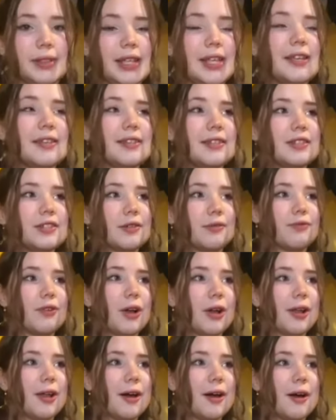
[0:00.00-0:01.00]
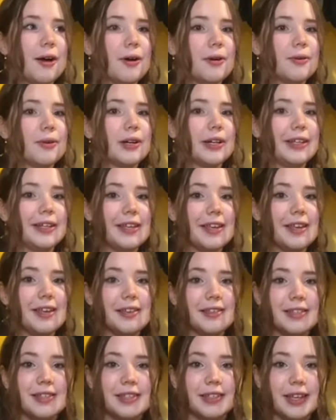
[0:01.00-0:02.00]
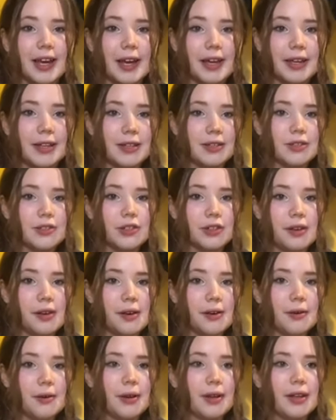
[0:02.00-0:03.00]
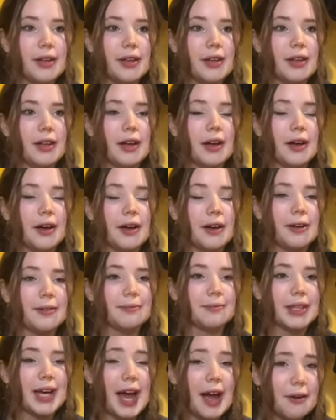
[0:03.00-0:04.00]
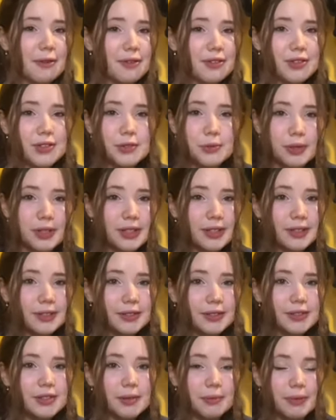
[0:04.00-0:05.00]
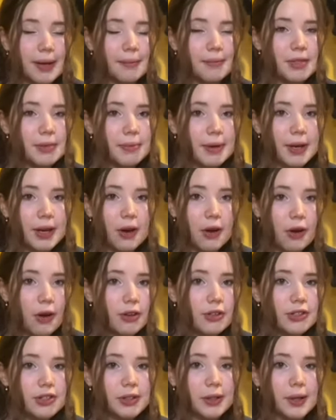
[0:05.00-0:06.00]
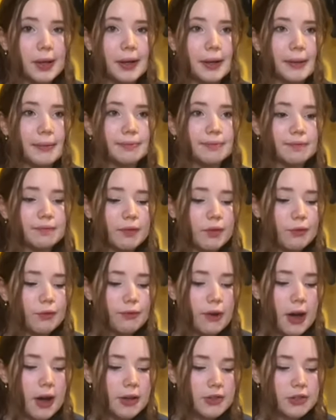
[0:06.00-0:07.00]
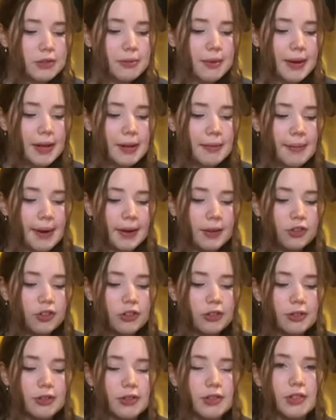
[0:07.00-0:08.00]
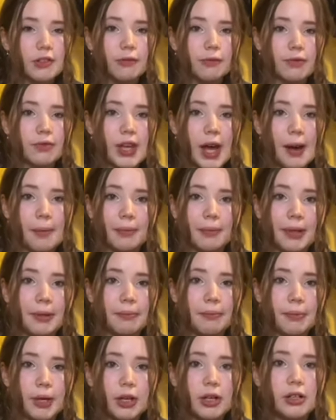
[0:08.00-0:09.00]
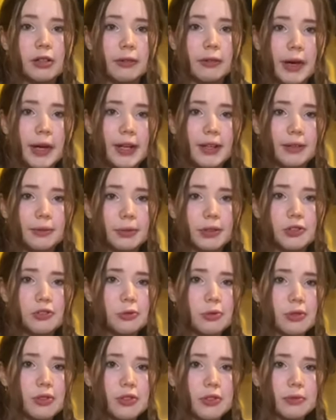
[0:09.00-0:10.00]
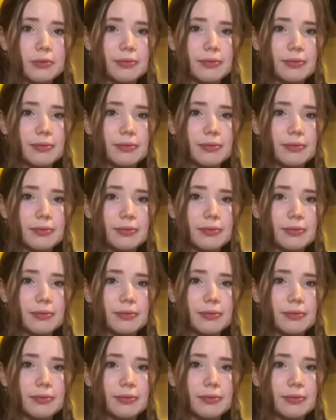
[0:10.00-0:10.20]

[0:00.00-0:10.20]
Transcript: easy to follow, easy to get into. Characters were sometimes a bit odd. Far too many mentions of Tamlin purring, which was